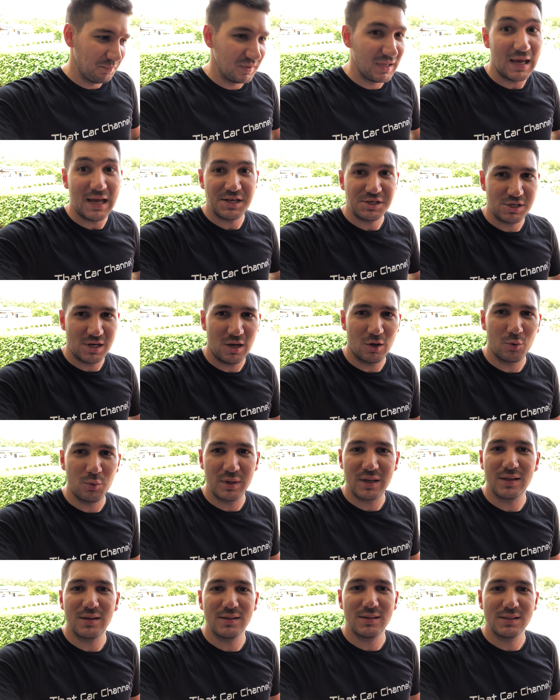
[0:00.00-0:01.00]
gauge how
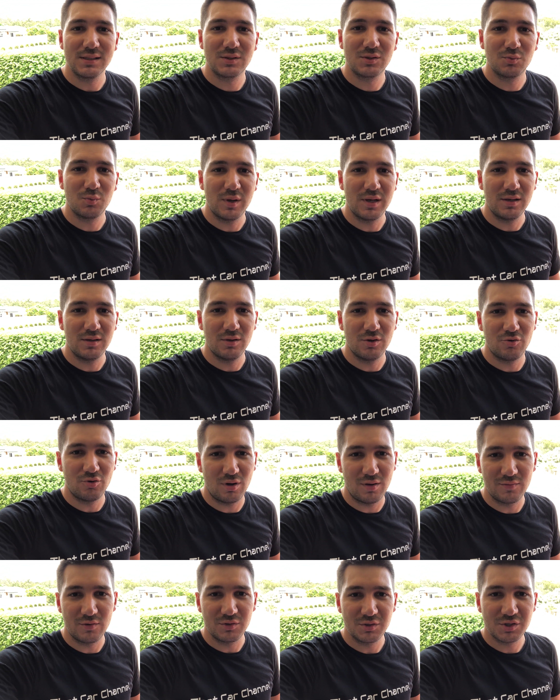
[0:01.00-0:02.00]
quick it is when you're
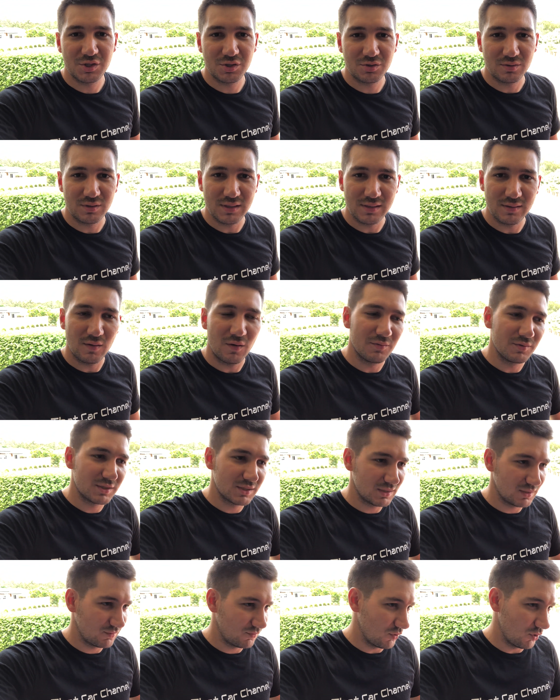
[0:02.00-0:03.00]
driving on the street.
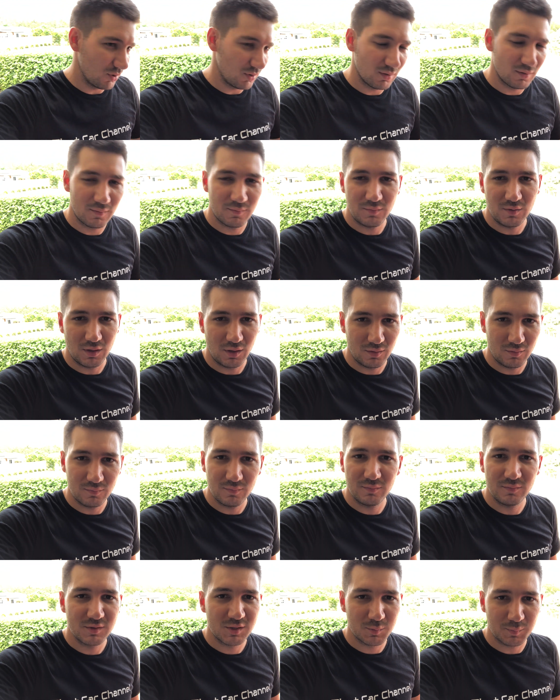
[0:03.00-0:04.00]
Obviously you've got a, you know,
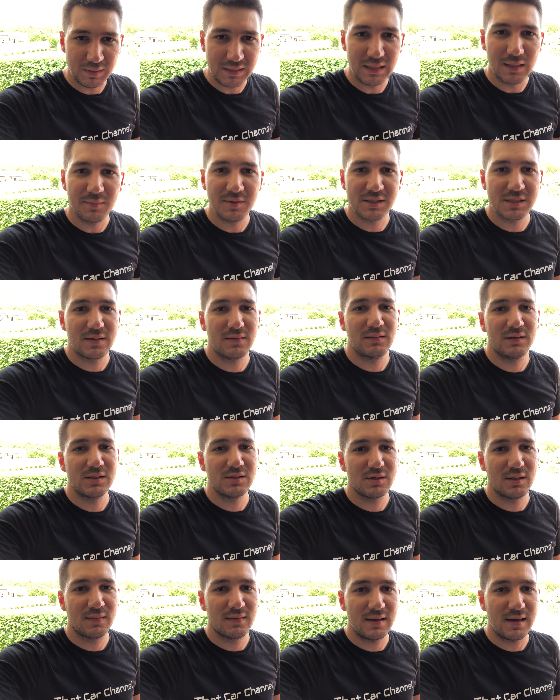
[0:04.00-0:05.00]
speed limits and things
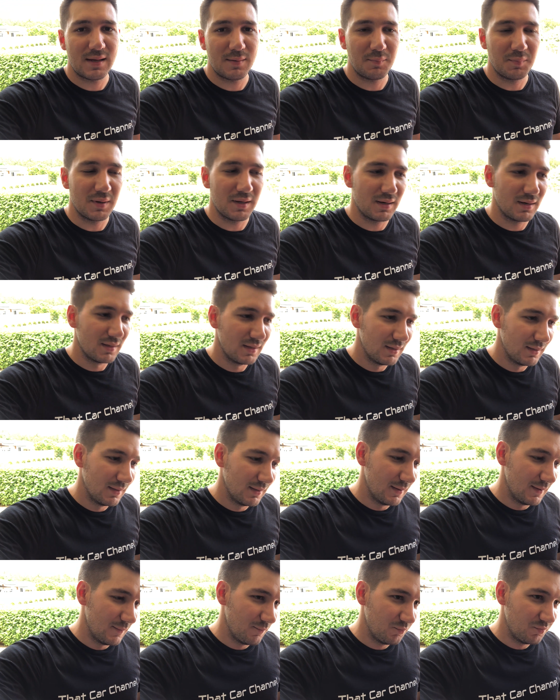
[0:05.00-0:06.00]
like that, but
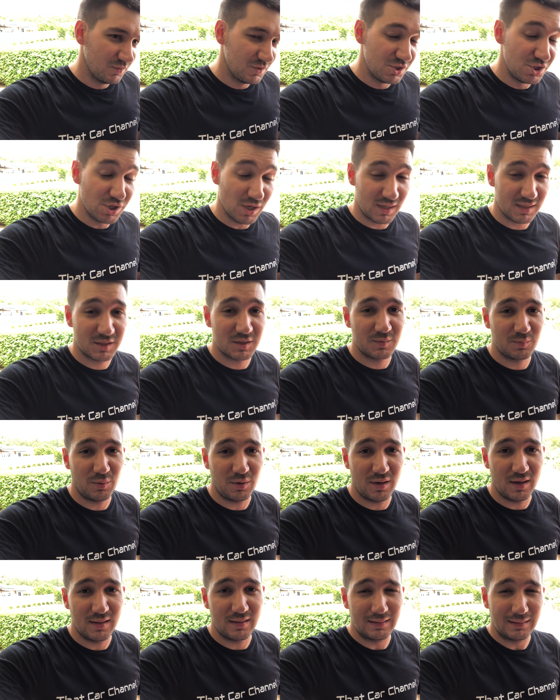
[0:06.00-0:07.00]
just
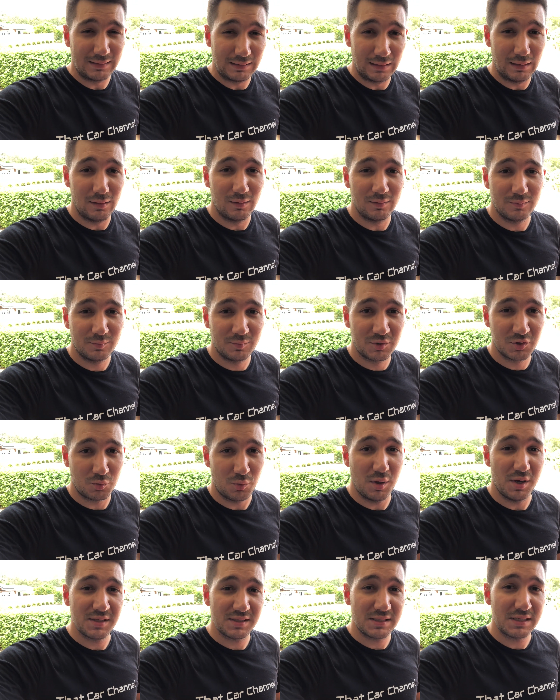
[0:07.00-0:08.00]
by the little
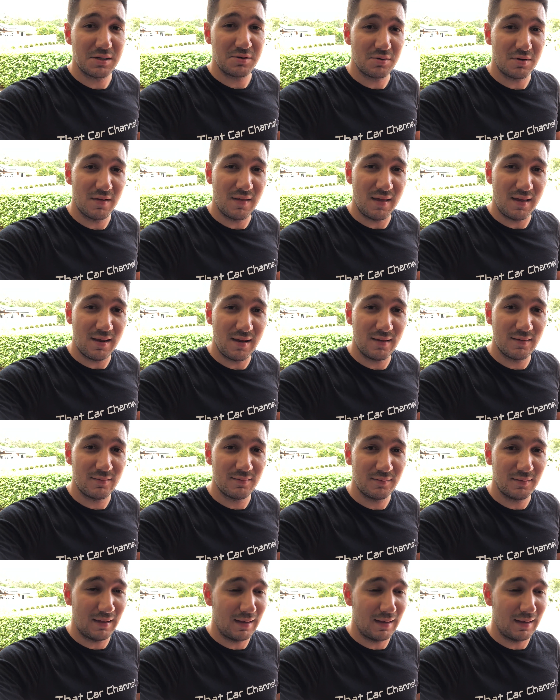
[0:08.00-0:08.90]
squirts here and there,